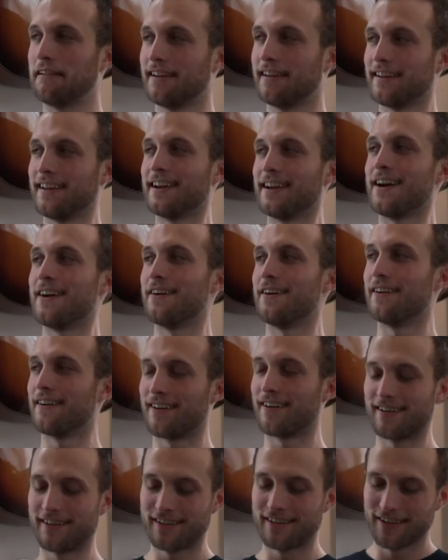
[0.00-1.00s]
You know,
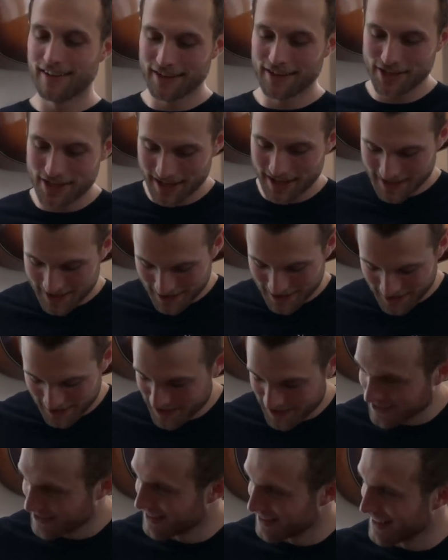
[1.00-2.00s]
or the chicks who are
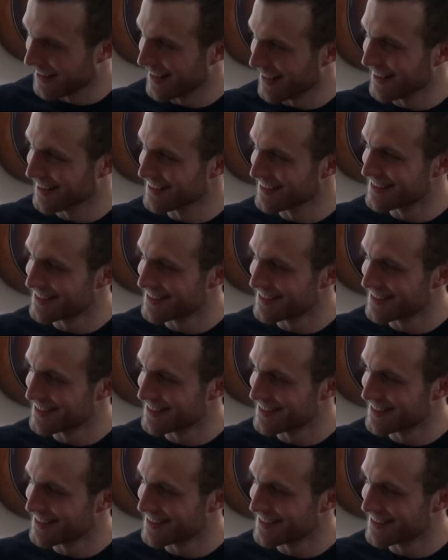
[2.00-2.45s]
doing these.